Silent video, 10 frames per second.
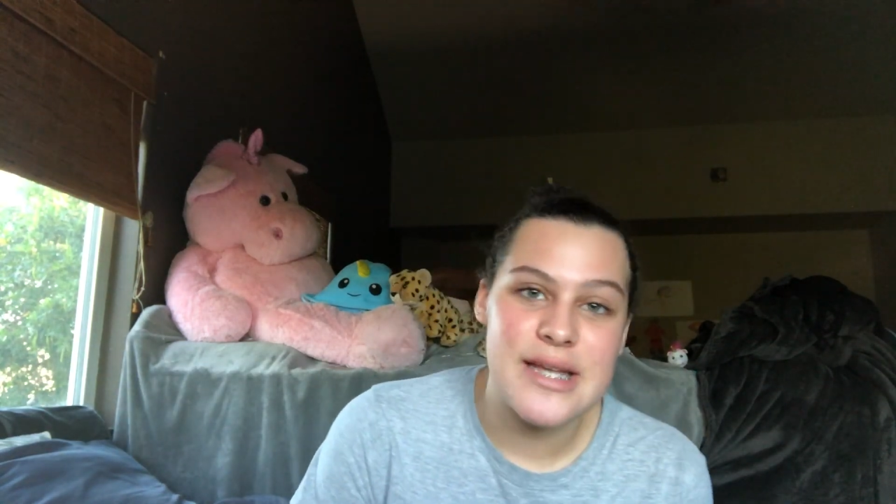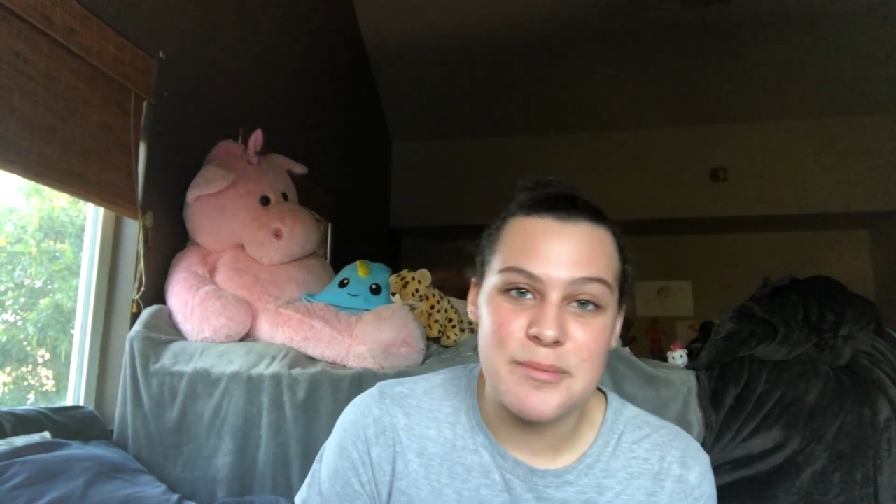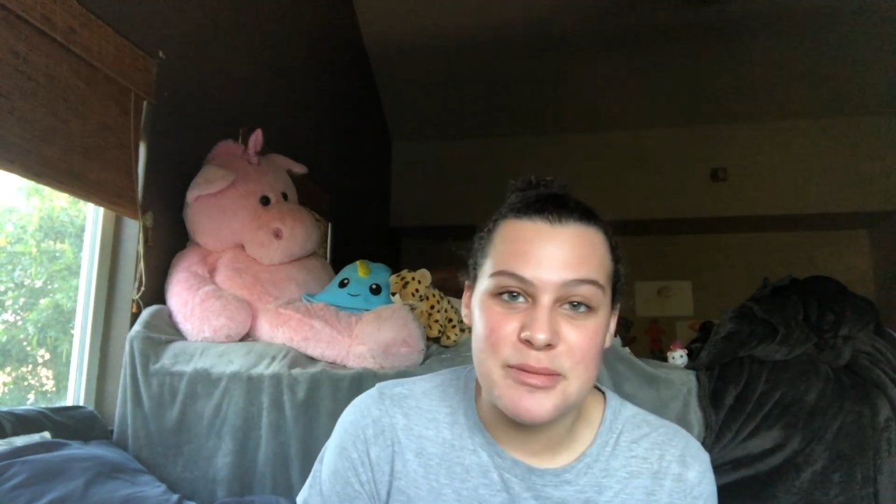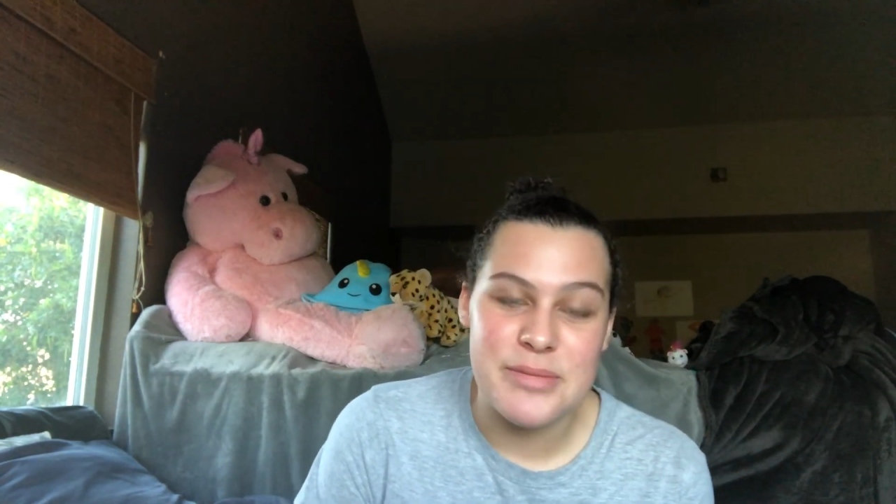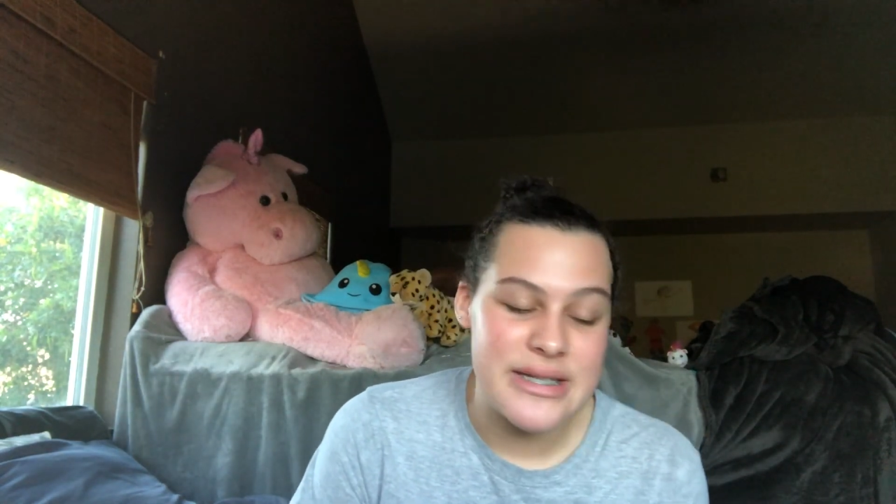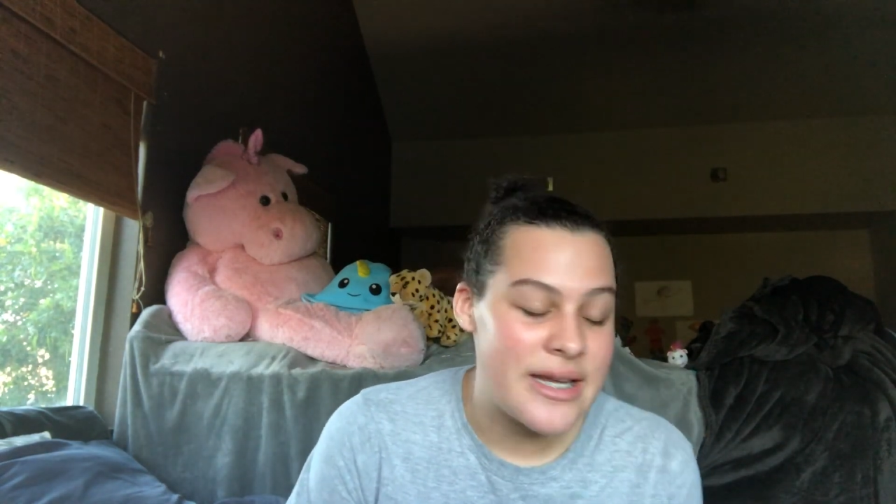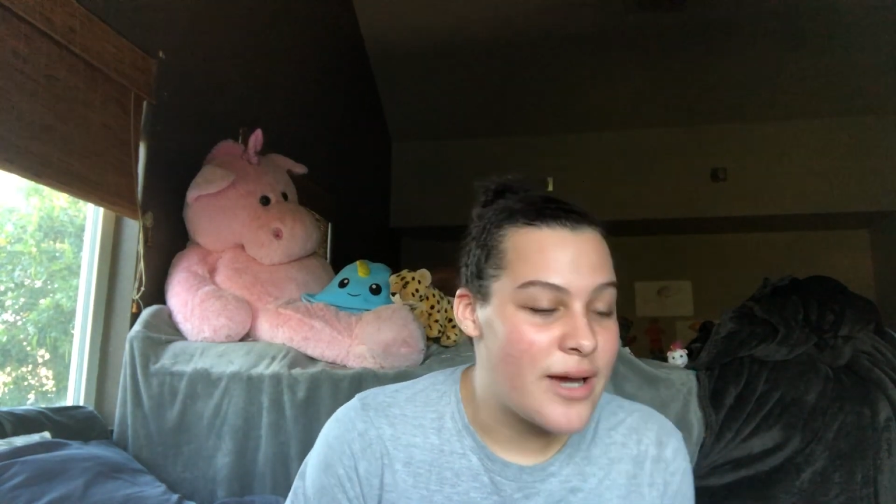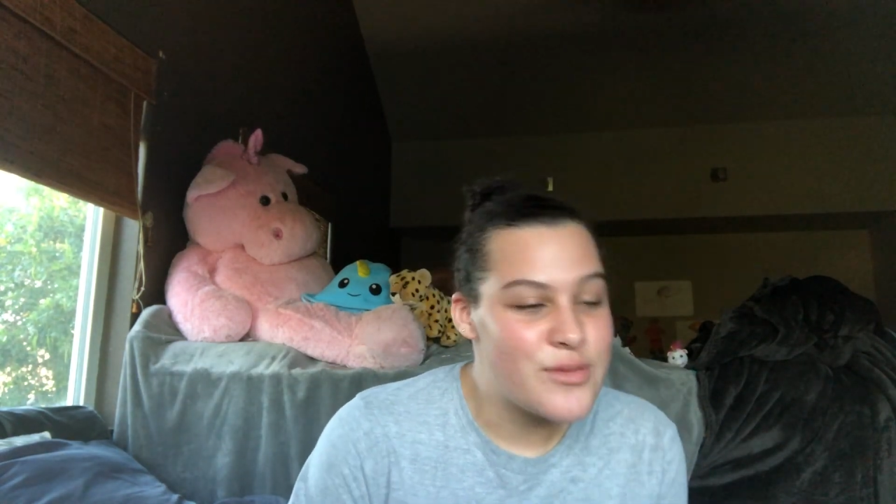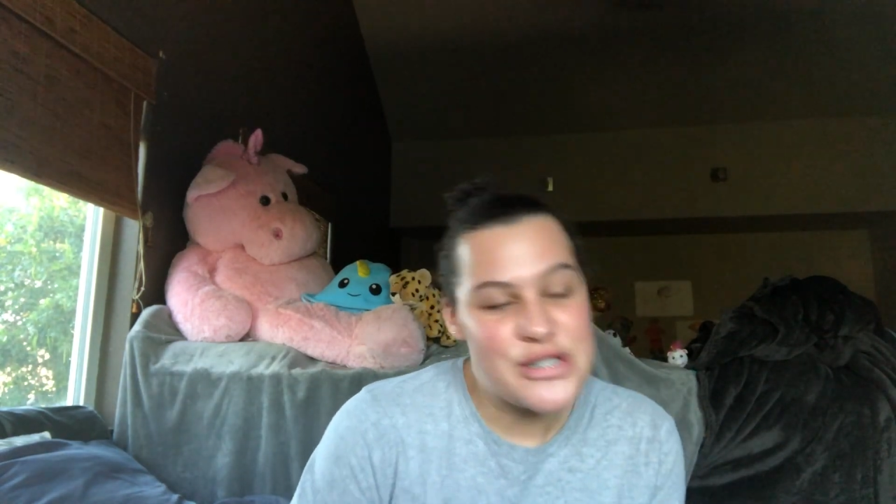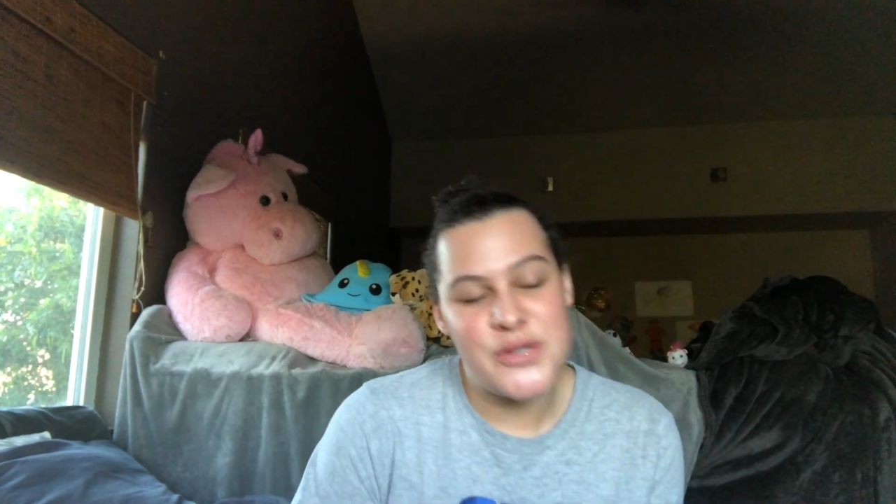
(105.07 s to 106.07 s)
that made my day.
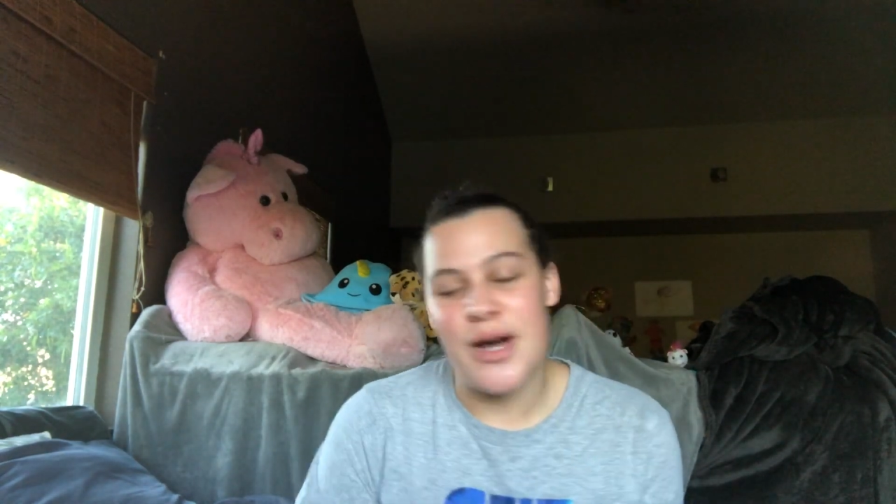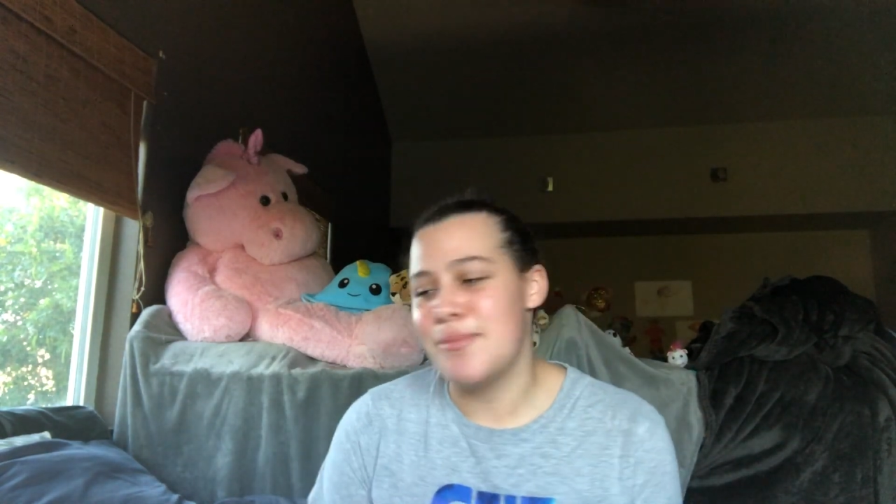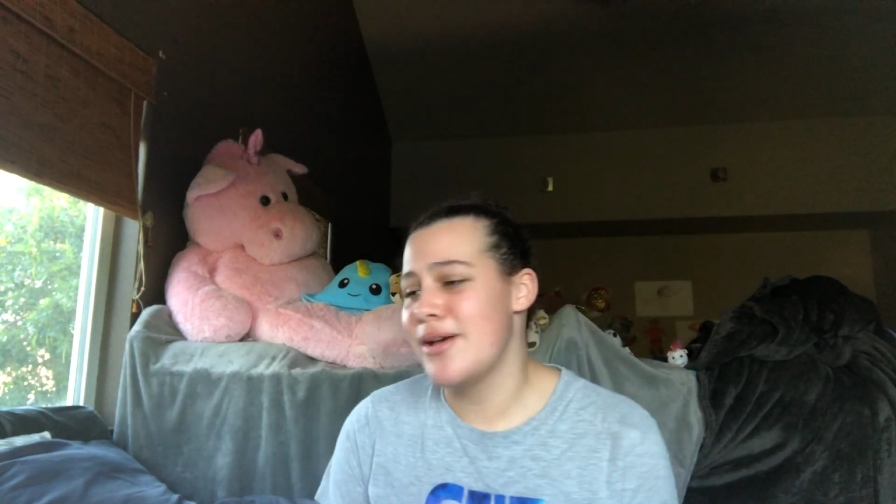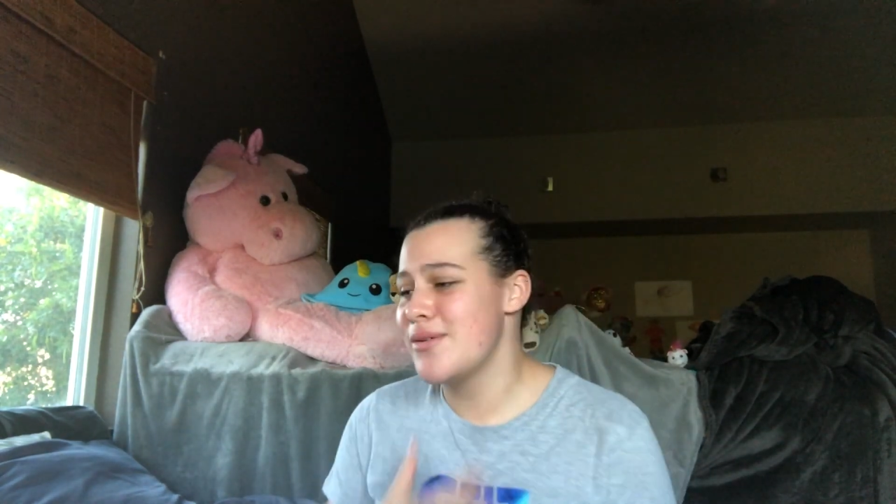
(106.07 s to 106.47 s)
I was so happy.